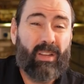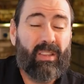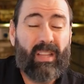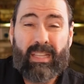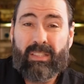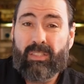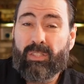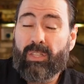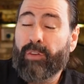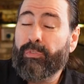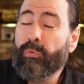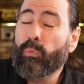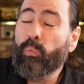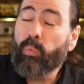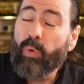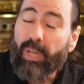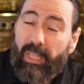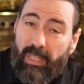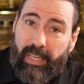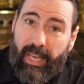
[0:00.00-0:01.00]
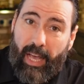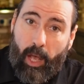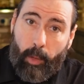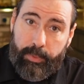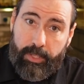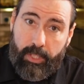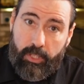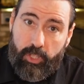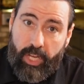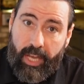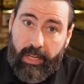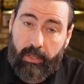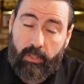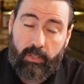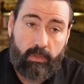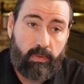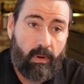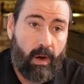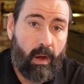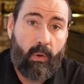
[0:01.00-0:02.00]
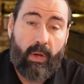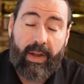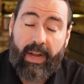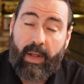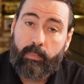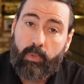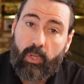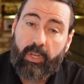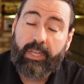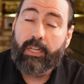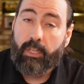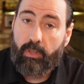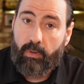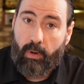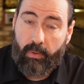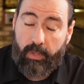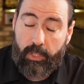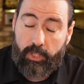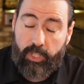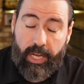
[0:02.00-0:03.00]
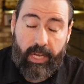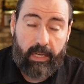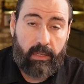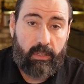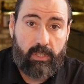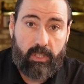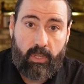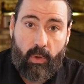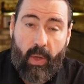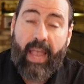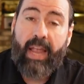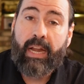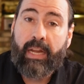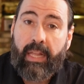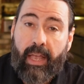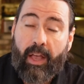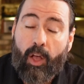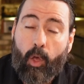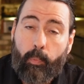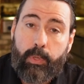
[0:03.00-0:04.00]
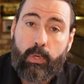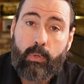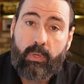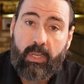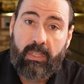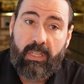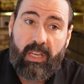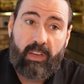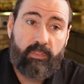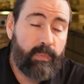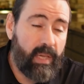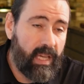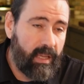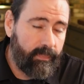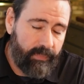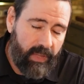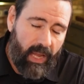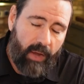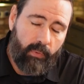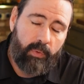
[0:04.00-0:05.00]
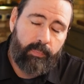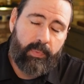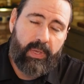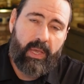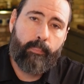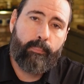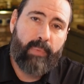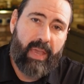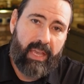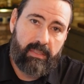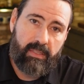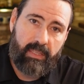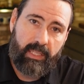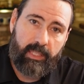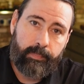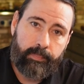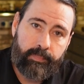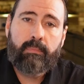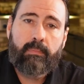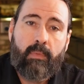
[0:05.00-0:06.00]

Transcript: That stuff really helps the channel grow, and I'm looking to grow the channel, so any help you can give me, that would be amazing.